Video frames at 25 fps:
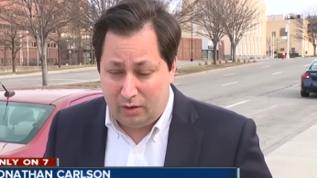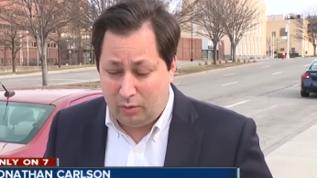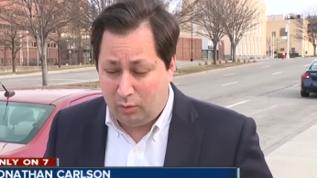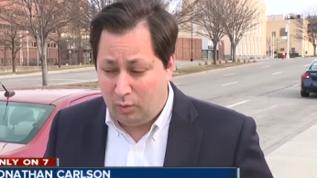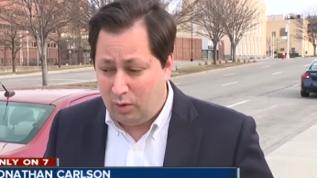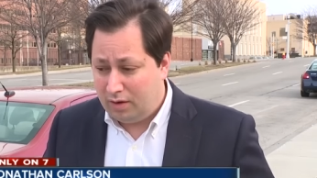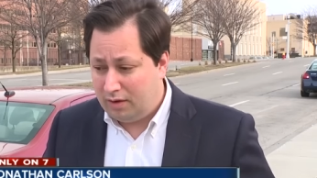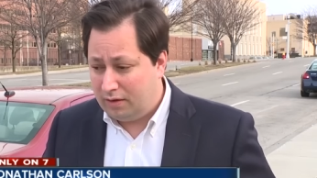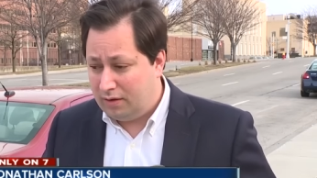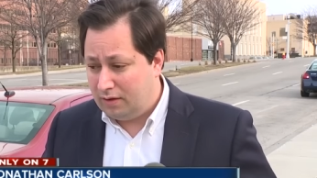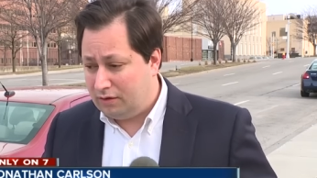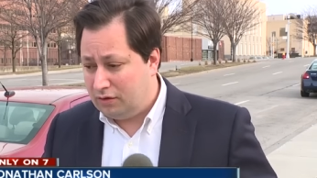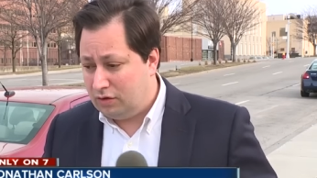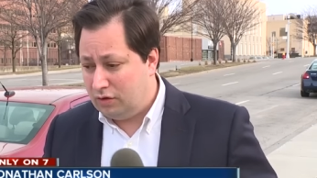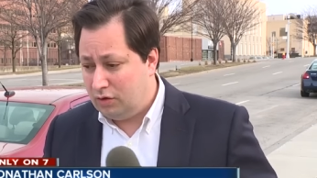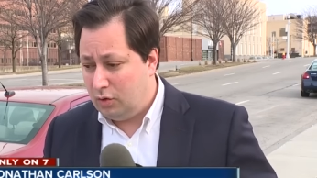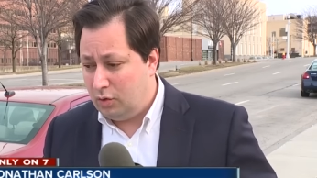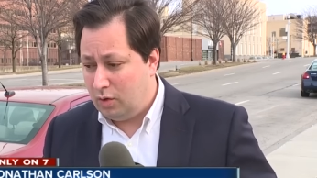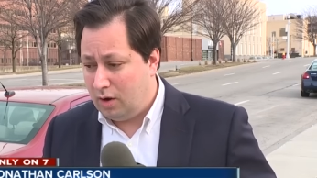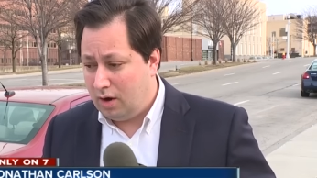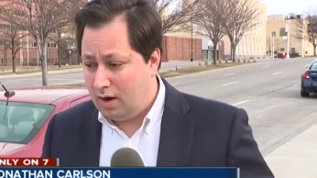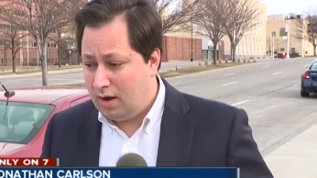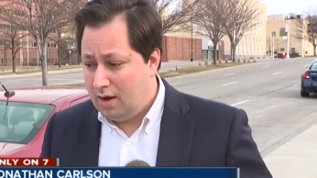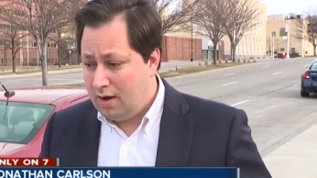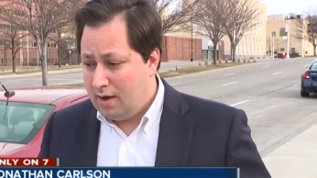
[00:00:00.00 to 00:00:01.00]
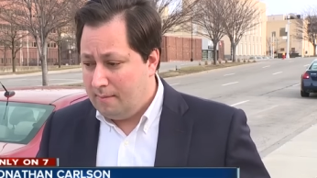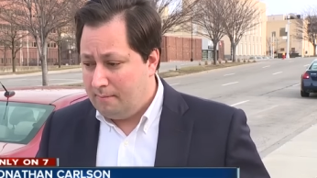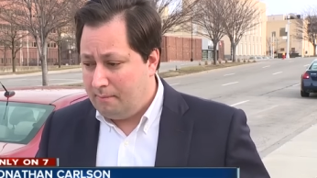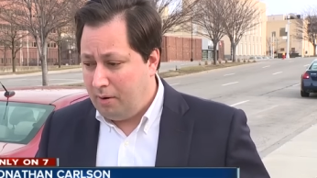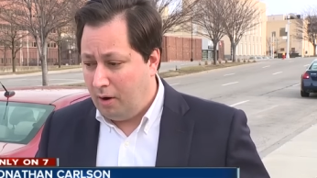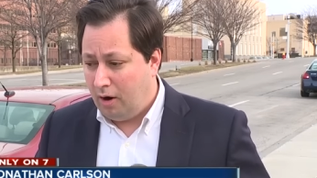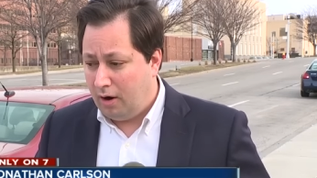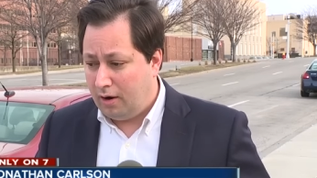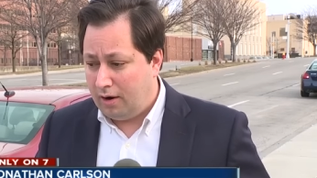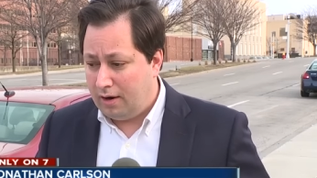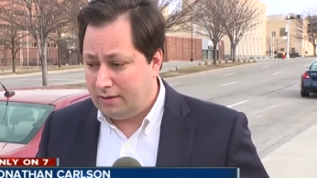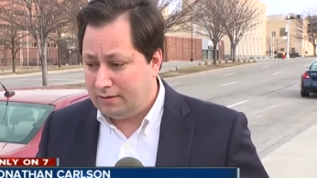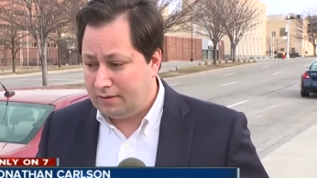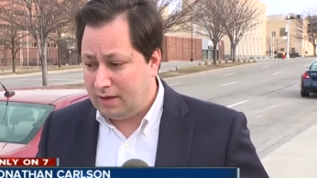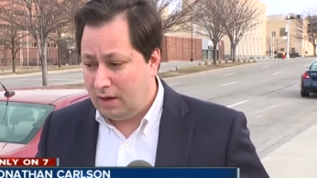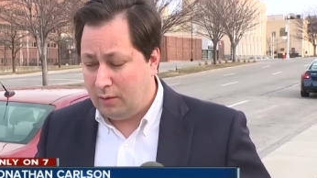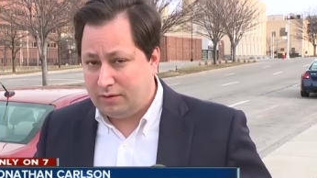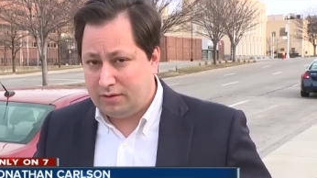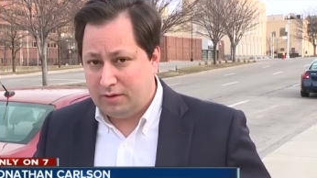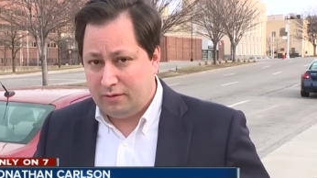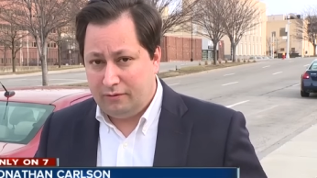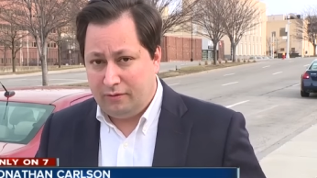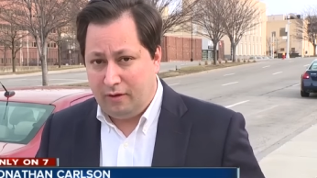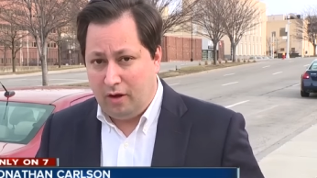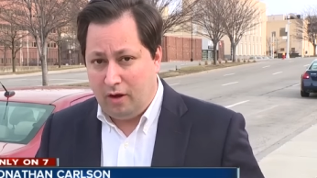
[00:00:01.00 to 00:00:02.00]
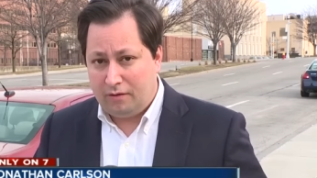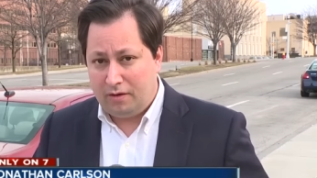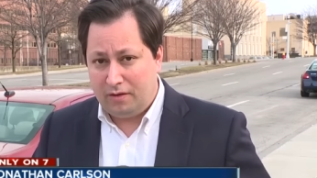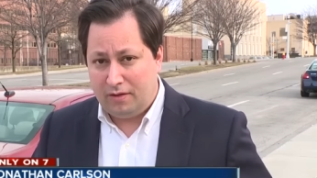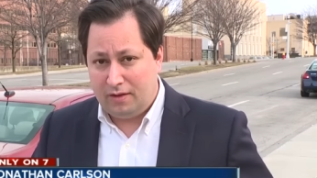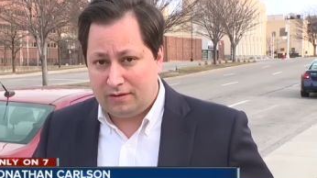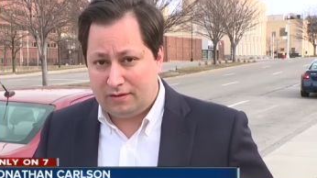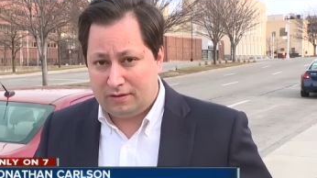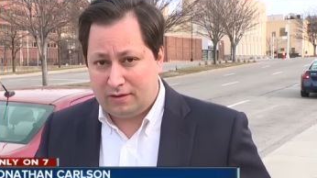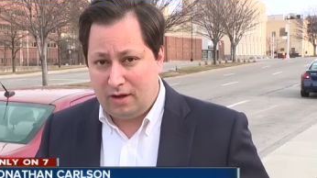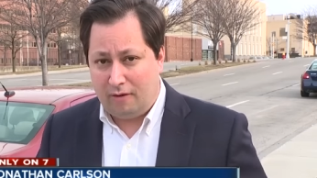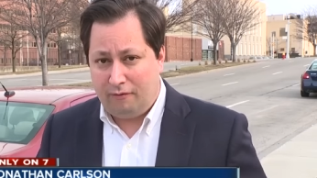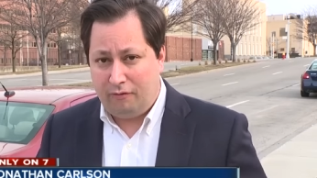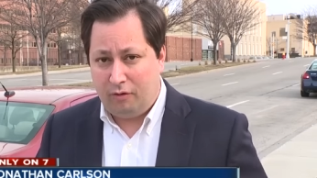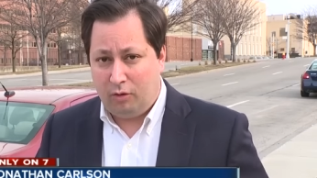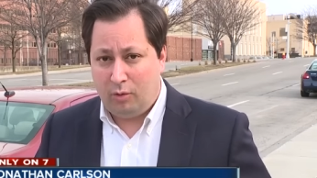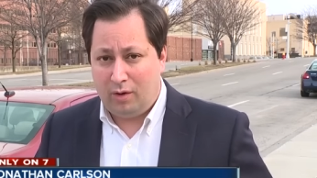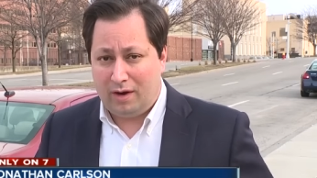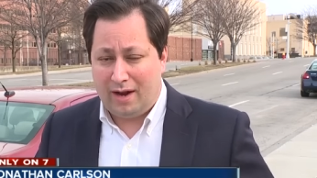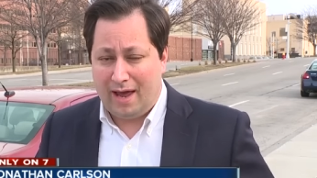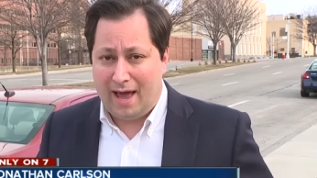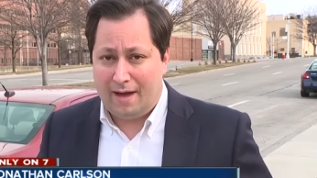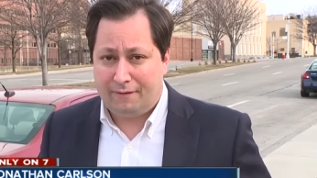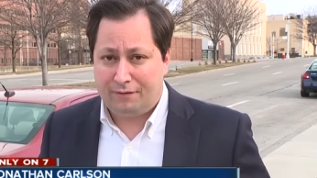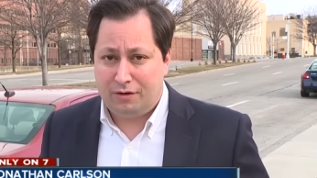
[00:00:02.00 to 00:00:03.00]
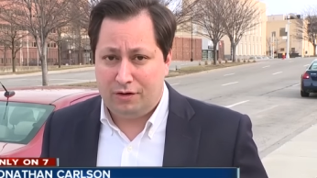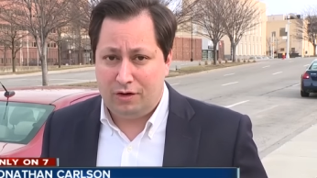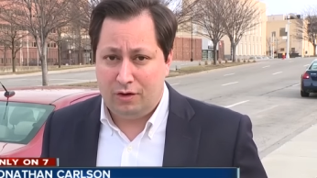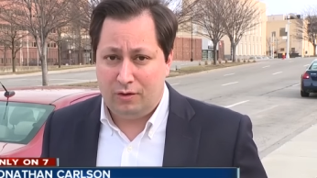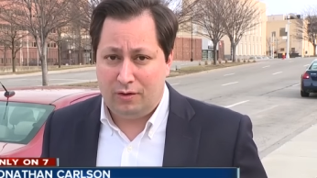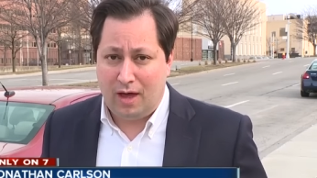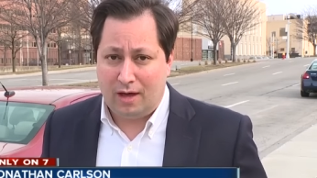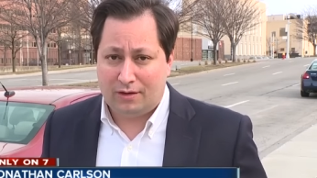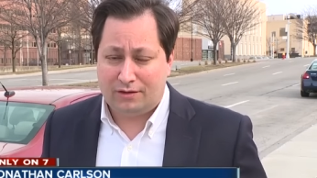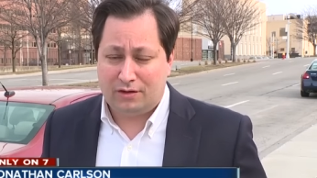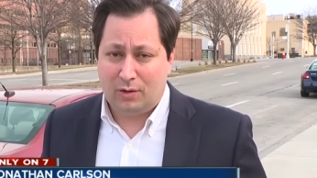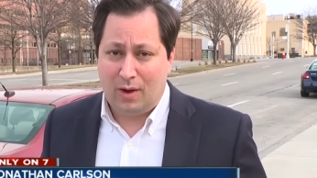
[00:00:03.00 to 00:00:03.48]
One of the two uh, parties that was involved in the scuffle would have to do that.